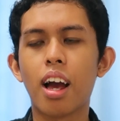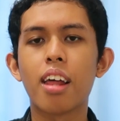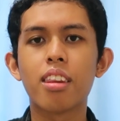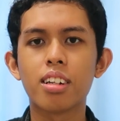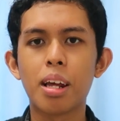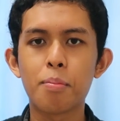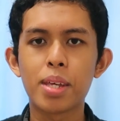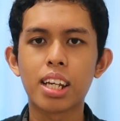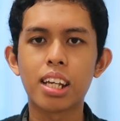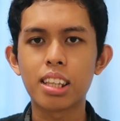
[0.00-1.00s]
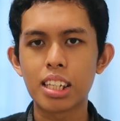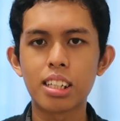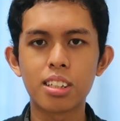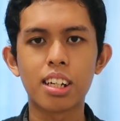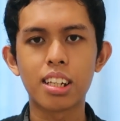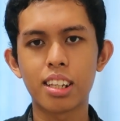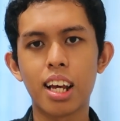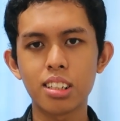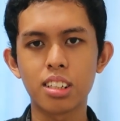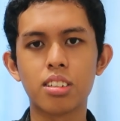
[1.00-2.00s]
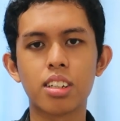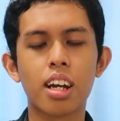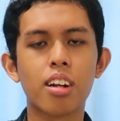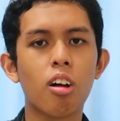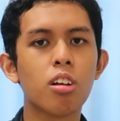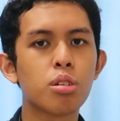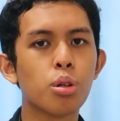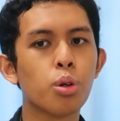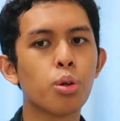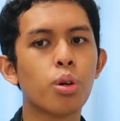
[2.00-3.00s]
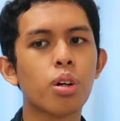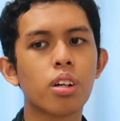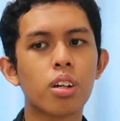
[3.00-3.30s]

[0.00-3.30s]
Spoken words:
other than being a teacher in TESL, you can also